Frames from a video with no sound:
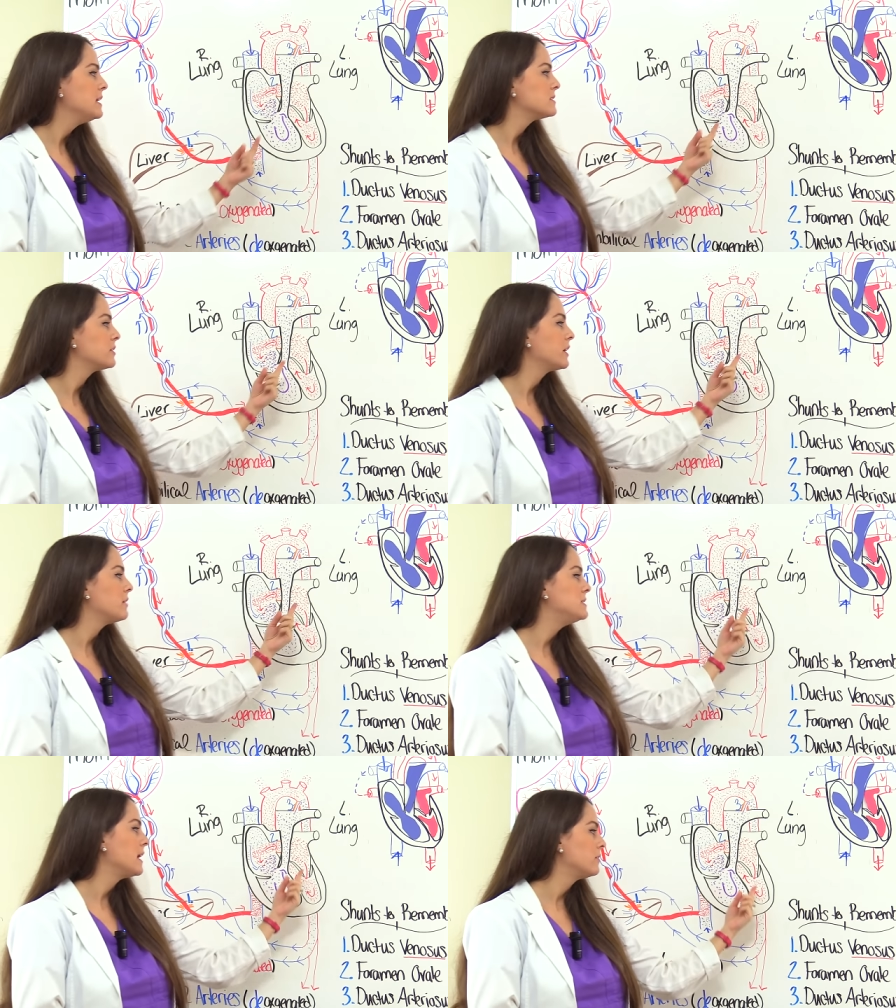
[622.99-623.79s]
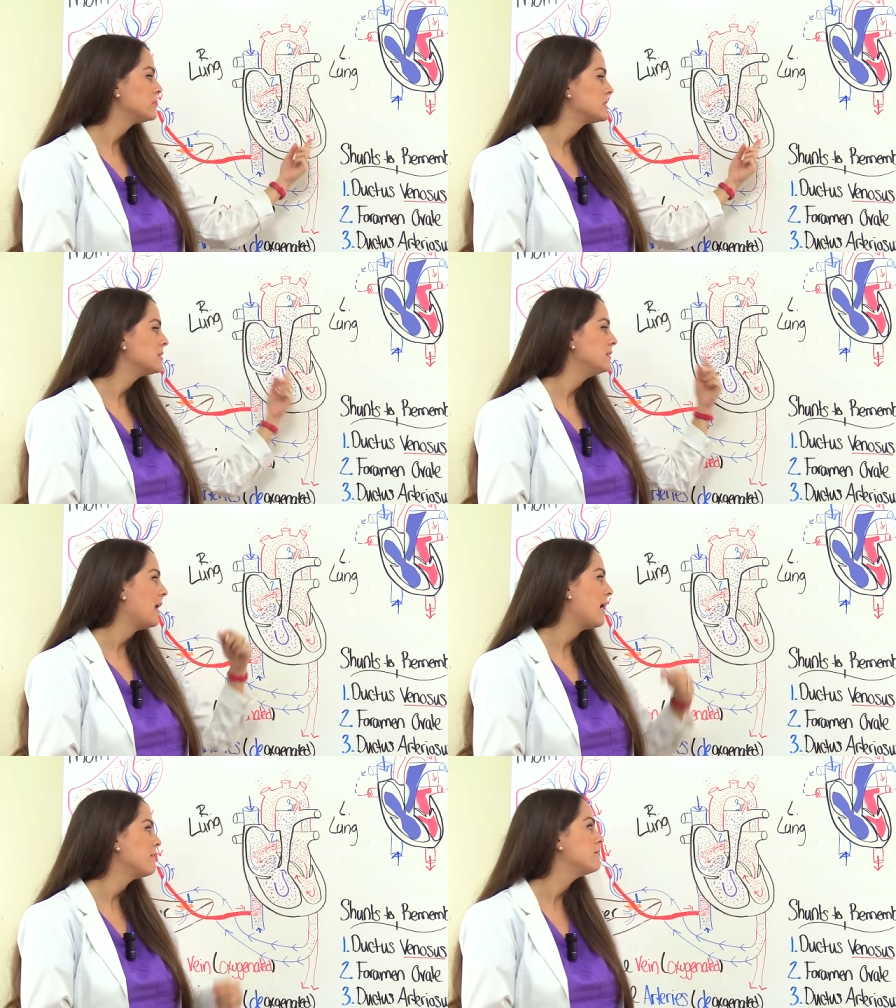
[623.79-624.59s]
It's going to go down into the
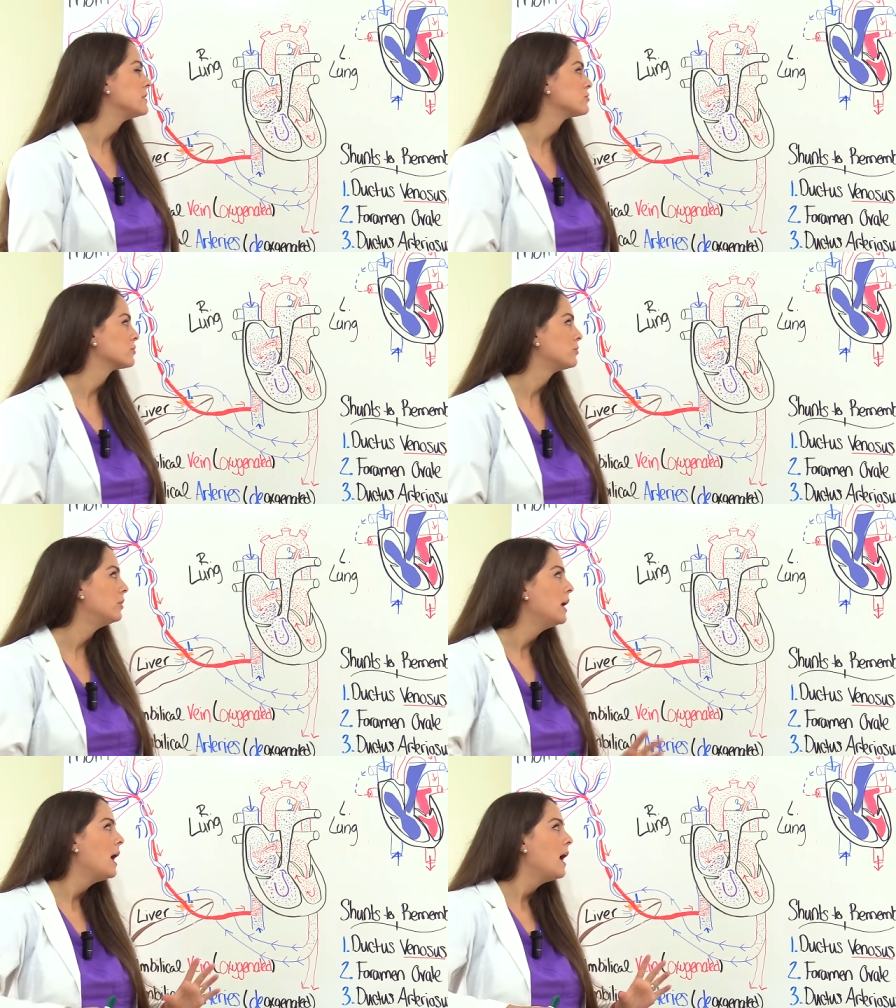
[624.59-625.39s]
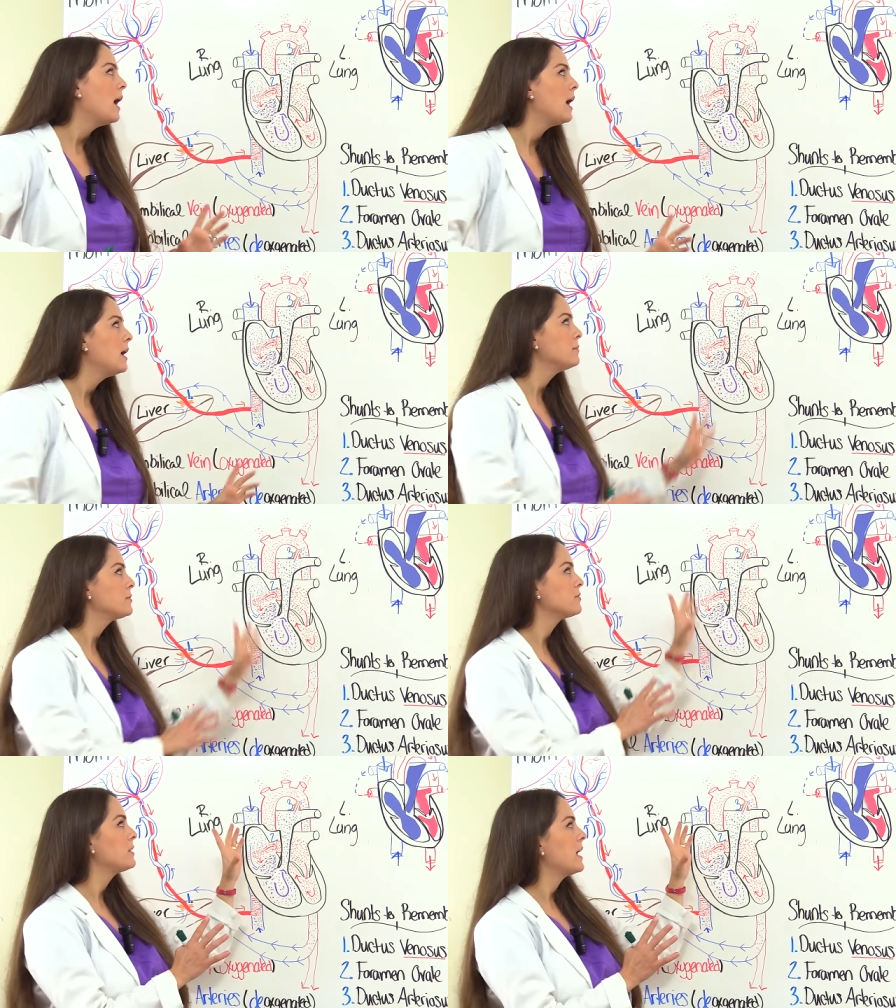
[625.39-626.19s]
left ventricle, up
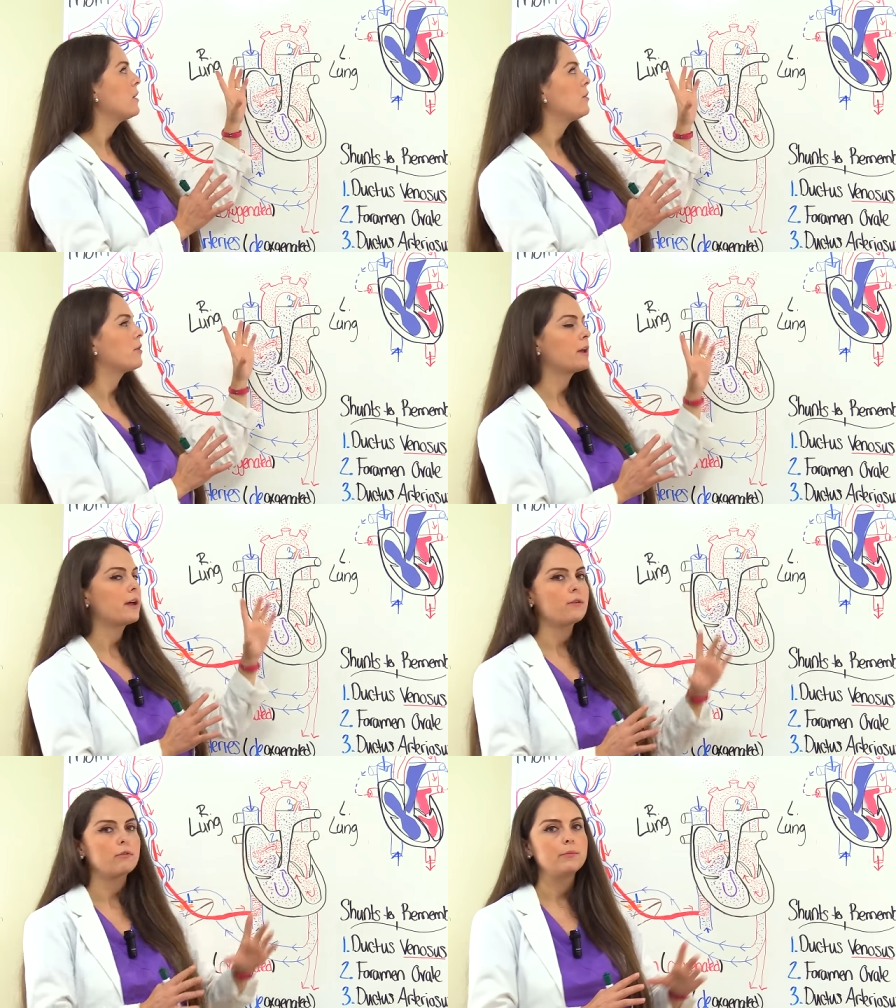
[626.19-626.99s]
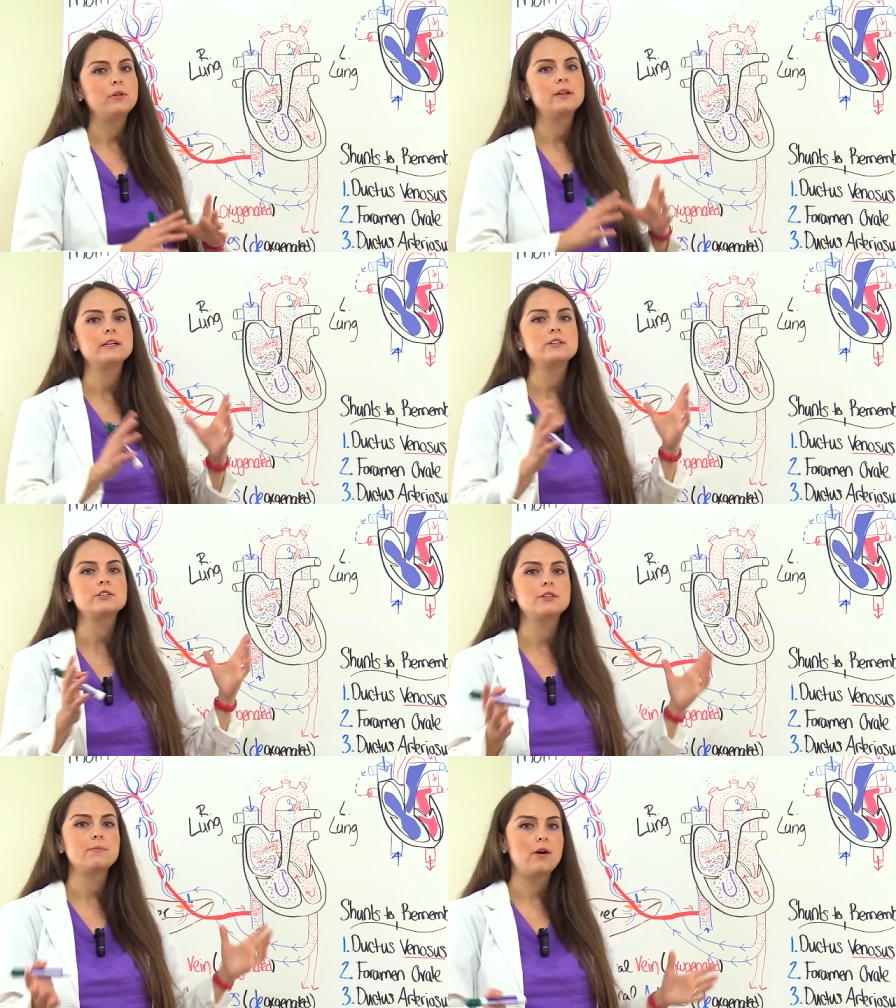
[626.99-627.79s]
through the aorta, and
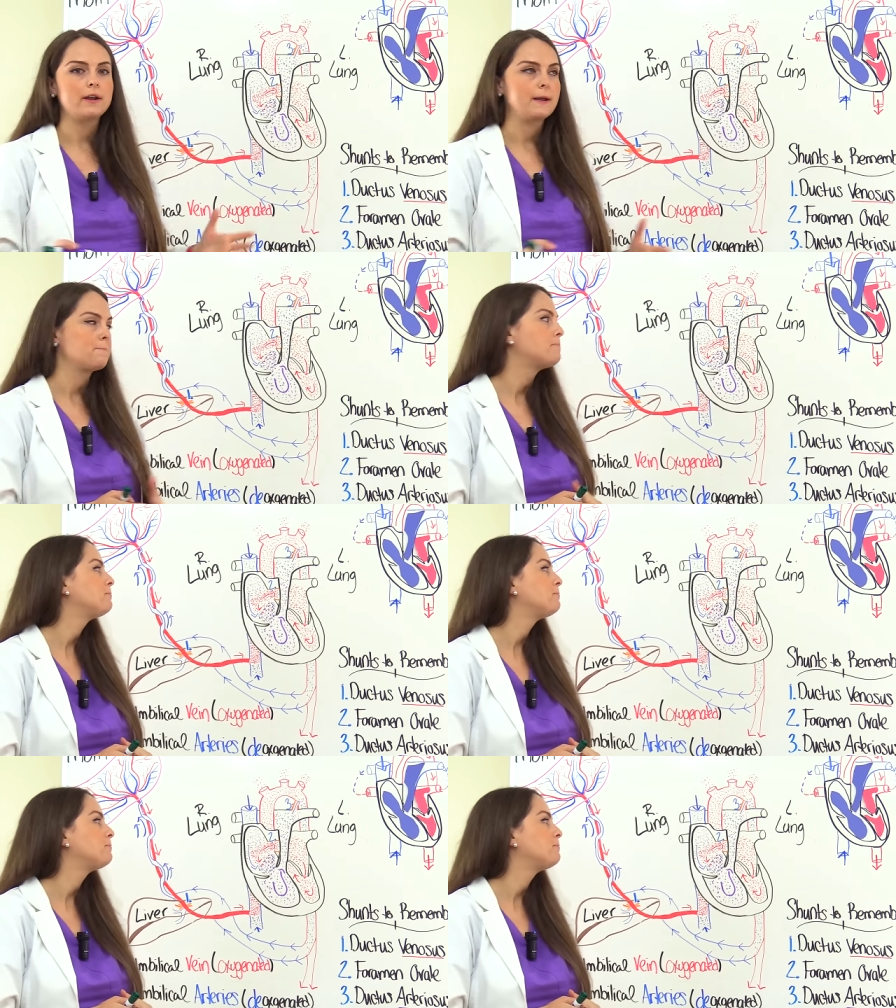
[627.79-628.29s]
replenish the body.